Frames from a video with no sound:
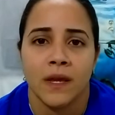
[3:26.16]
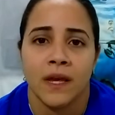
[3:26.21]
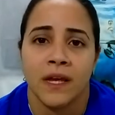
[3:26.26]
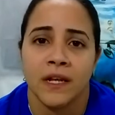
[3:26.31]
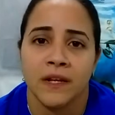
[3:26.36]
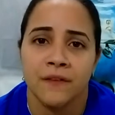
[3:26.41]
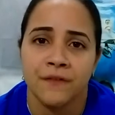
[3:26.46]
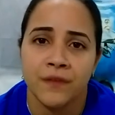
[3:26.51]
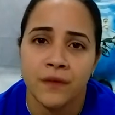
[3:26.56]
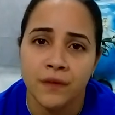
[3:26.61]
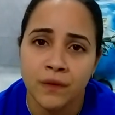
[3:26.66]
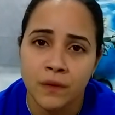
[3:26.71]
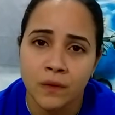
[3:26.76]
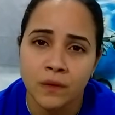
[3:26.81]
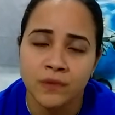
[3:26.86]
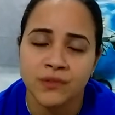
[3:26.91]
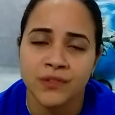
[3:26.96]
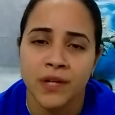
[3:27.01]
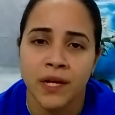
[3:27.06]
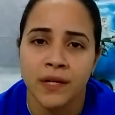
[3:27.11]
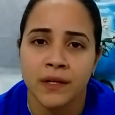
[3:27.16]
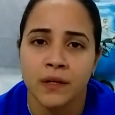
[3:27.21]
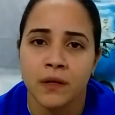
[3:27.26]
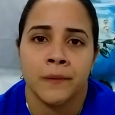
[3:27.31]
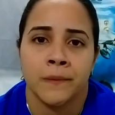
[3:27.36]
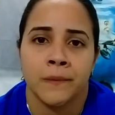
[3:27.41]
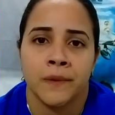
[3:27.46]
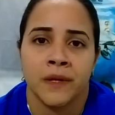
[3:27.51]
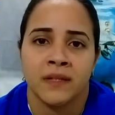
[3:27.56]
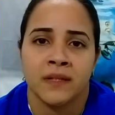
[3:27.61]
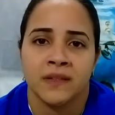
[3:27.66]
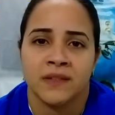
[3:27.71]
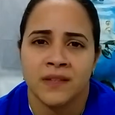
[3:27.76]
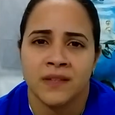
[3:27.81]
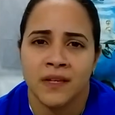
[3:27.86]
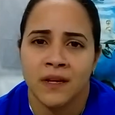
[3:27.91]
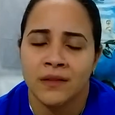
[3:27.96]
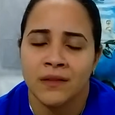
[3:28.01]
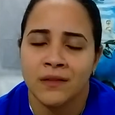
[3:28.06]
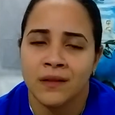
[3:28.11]
And if you do, try to
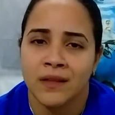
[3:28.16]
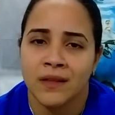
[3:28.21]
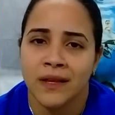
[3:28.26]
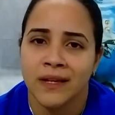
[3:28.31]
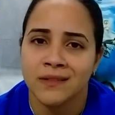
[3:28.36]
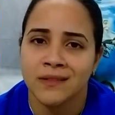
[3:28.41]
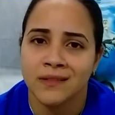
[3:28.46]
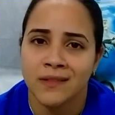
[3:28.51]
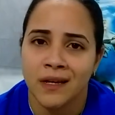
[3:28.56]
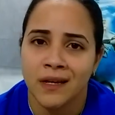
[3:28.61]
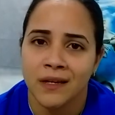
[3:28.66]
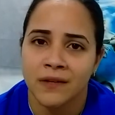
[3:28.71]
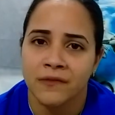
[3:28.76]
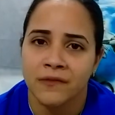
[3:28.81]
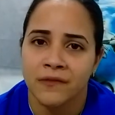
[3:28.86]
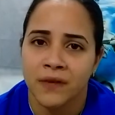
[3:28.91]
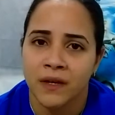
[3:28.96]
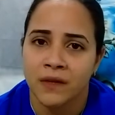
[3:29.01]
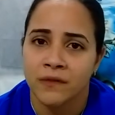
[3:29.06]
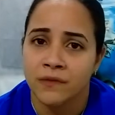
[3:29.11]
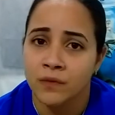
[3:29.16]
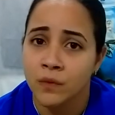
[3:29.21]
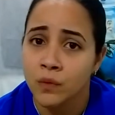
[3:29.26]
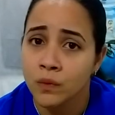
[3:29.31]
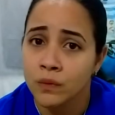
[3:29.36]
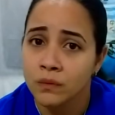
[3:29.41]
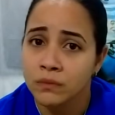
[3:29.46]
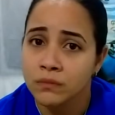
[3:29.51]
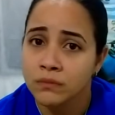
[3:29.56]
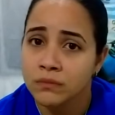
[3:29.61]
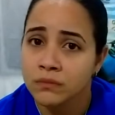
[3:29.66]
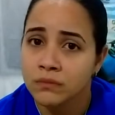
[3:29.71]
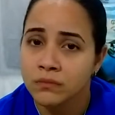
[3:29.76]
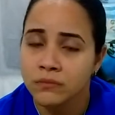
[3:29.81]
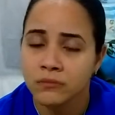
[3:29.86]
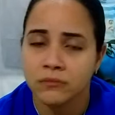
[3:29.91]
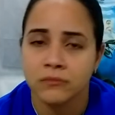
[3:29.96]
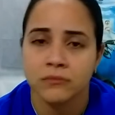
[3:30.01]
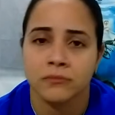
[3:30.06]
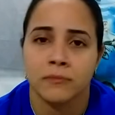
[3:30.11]
stay on the light side of fast food.
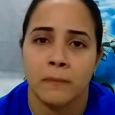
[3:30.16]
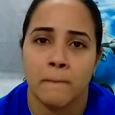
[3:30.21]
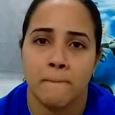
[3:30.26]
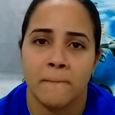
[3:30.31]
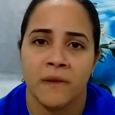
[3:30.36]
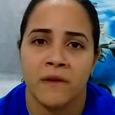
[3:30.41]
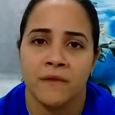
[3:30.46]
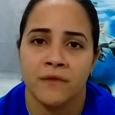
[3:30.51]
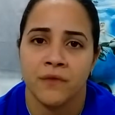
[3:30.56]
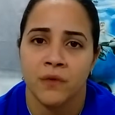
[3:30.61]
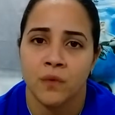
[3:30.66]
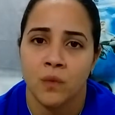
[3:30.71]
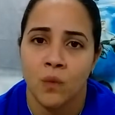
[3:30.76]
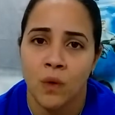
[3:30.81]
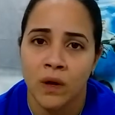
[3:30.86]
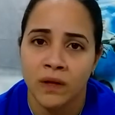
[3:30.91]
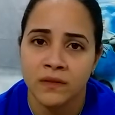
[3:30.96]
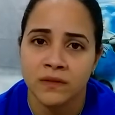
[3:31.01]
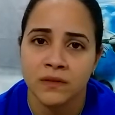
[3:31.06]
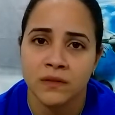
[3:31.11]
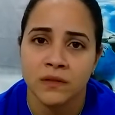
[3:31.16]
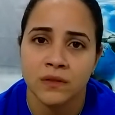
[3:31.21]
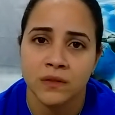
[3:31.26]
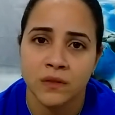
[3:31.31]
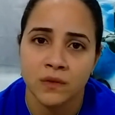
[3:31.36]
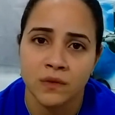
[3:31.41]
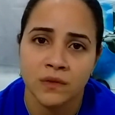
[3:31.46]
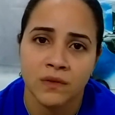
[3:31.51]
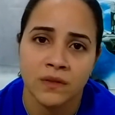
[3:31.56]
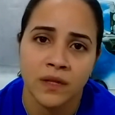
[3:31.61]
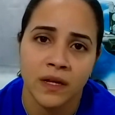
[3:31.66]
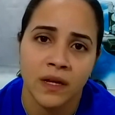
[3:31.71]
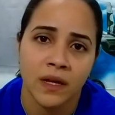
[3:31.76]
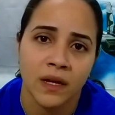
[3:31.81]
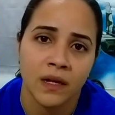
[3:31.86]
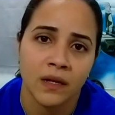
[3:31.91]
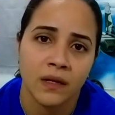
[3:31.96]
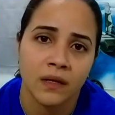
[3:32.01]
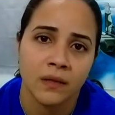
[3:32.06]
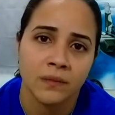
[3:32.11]
If you want to use
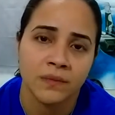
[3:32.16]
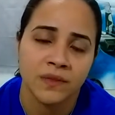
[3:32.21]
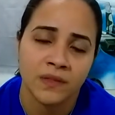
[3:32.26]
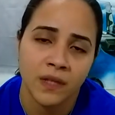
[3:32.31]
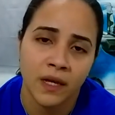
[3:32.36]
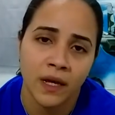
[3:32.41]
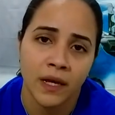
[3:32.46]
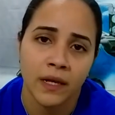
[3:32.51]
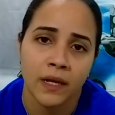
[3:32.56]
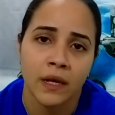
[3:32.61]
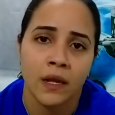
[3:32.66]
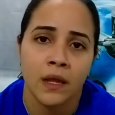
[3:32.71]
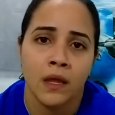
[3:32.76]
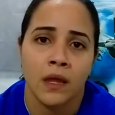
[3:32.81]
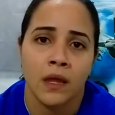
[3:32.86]
that side.